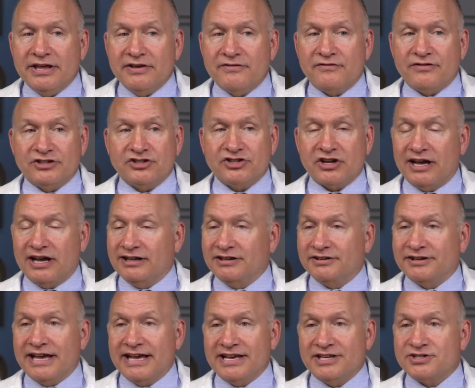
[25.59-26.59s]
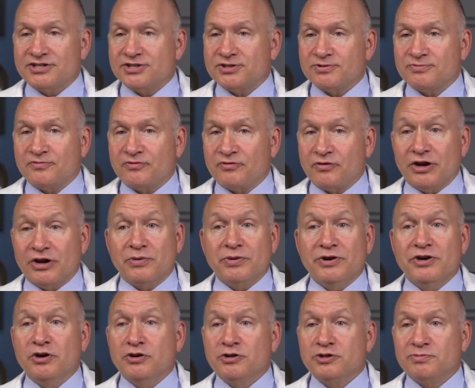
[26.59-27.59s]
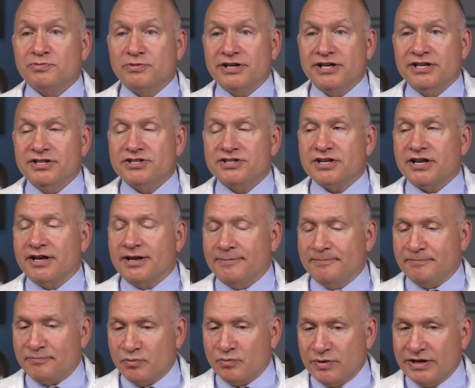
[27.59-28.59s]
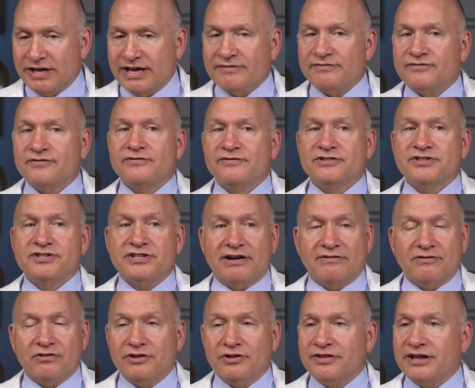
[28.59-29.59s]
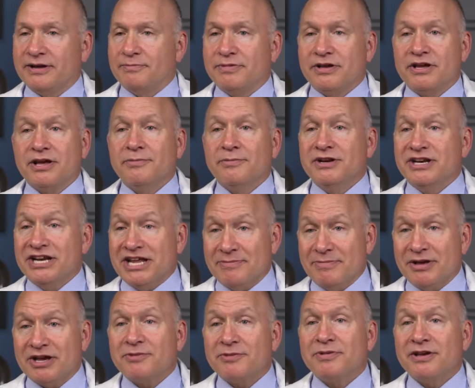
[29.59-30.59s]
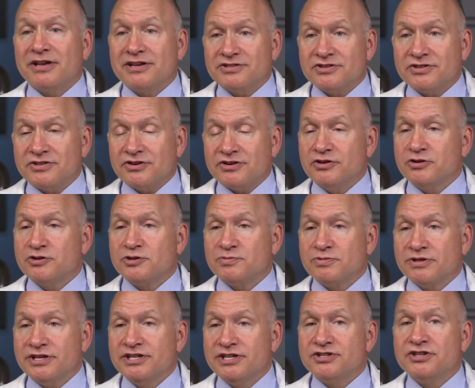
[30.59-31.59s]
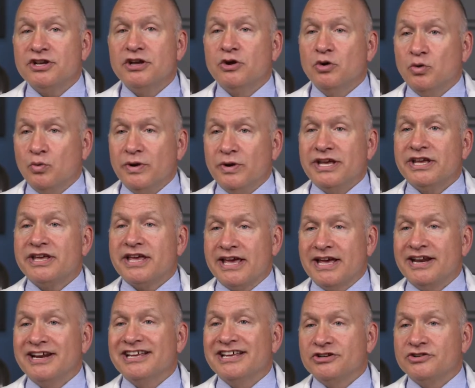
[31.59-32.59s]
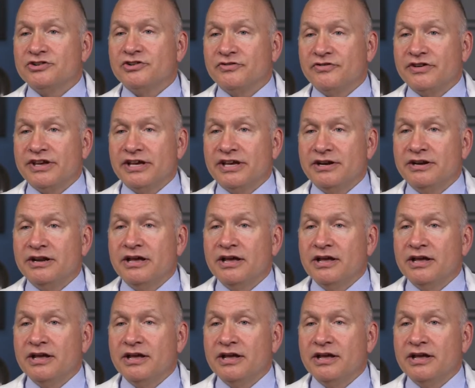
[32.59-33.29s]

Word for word: If a child has frequent nosebleeds, um, we have several that become anemic because of their nosebleeds. We can intervene.